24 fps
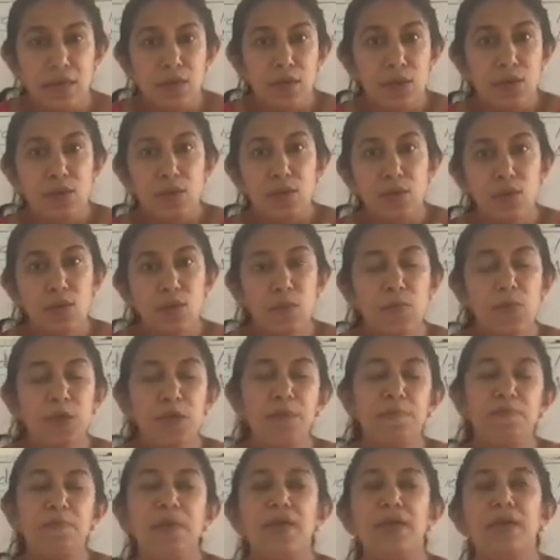Nobody
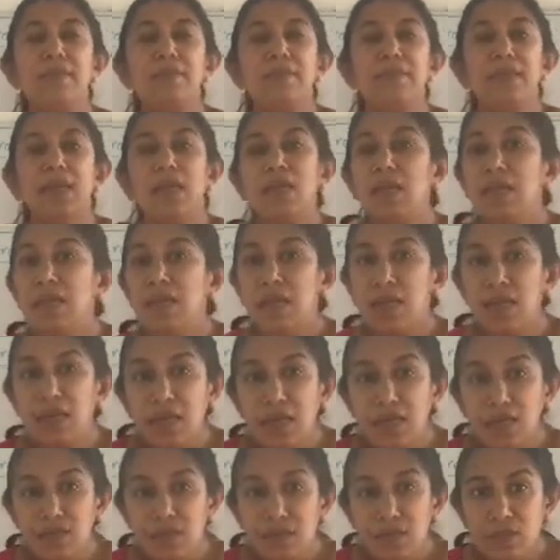pays any
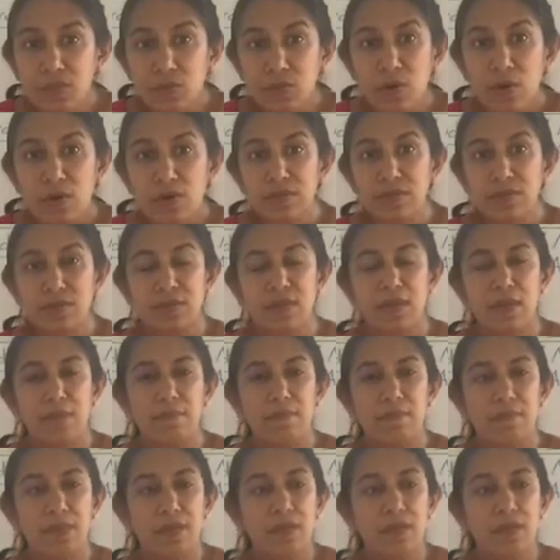heed towards them.